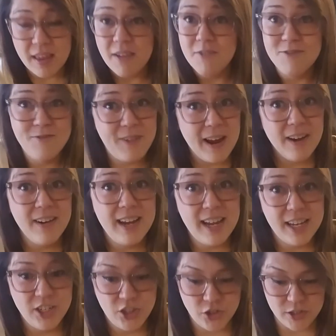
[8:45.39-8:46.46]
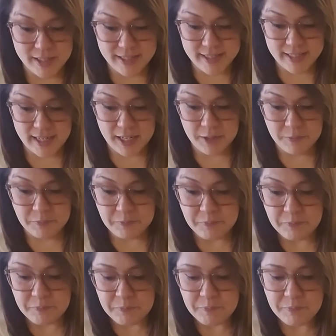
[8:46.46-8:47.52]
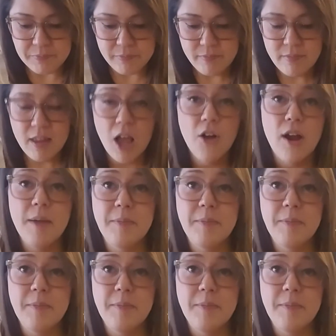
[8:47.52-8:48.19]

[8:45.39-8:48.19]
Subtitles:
very interesting. All right,